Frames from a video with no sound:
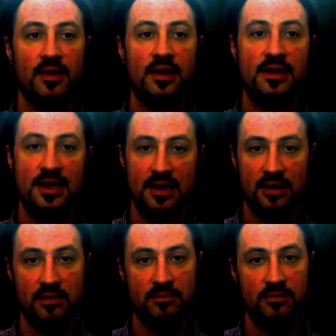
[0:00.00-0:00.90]
D.
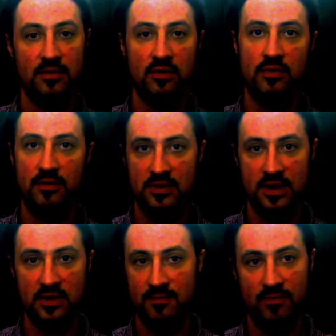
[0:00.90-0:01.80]

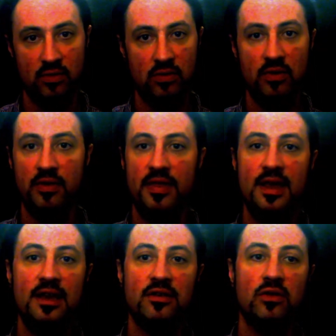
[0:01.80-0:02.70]
Section 4.
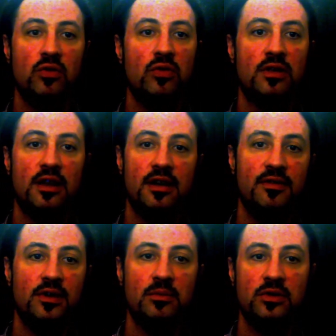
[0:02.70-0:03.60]
These and all lives
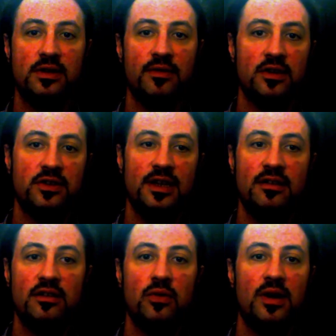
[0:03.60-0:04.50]
in the multiverse are
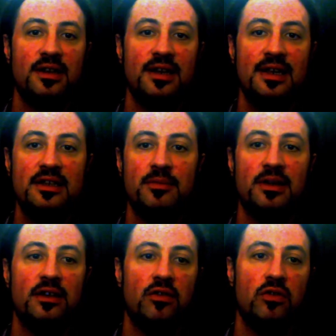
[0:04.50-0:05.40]
intertwined
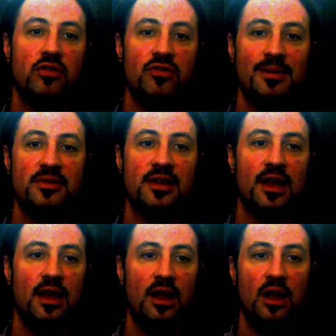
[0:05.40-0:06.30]
intimately through the dream
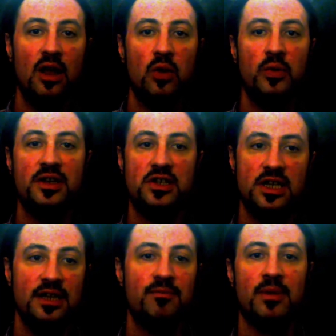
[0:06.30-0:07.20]
state we
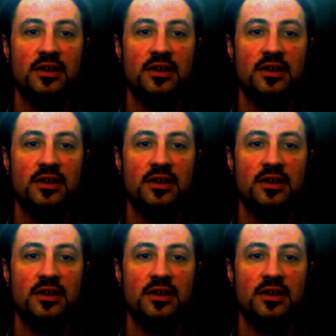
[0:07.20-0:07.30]
achieved by